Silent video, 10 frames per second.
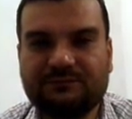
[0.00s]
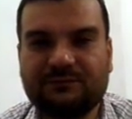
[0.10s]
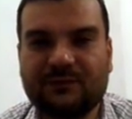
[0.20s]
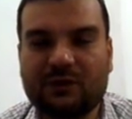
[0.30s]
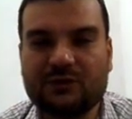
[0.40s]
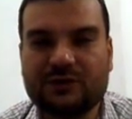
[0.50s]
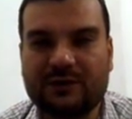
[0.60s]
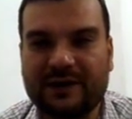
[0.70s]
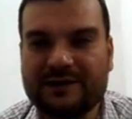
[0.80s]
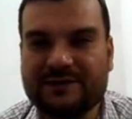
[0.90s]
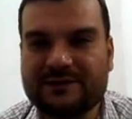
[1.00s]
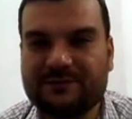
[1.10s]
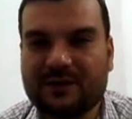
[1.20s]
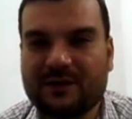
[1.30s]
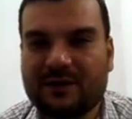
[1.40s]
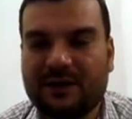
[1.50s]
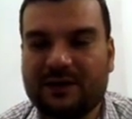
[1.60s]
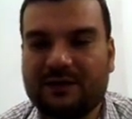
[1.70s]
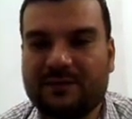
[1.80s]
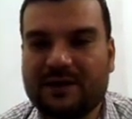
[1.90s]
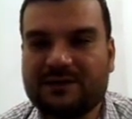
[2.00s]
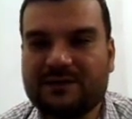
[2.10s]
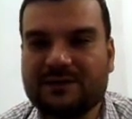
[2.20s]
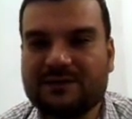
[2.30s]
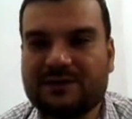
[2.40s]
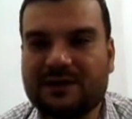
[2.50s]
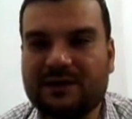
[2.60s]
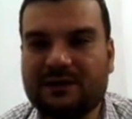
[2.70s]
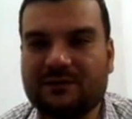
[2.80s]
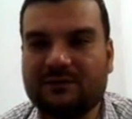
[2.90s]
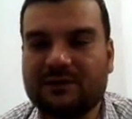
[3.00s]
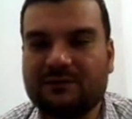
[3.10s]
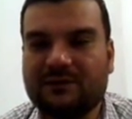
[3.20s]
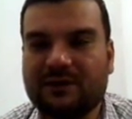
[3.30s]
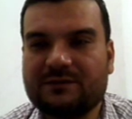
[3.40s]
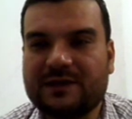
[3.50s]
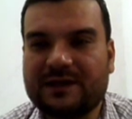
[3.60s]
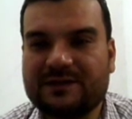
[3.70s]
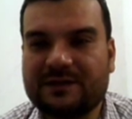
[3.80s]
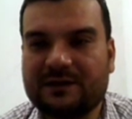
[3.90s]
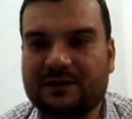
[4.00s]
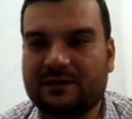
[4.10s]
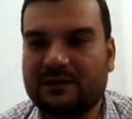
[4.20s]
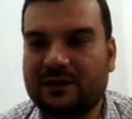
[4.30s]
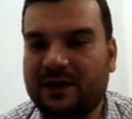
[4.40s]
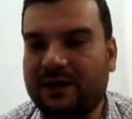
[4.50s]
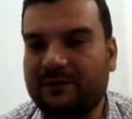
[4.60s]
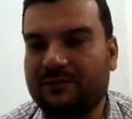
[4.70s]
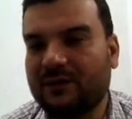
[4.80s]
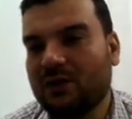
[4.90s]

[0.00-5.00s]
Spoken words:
Close your eyes and imagine the sea with the waves rising high.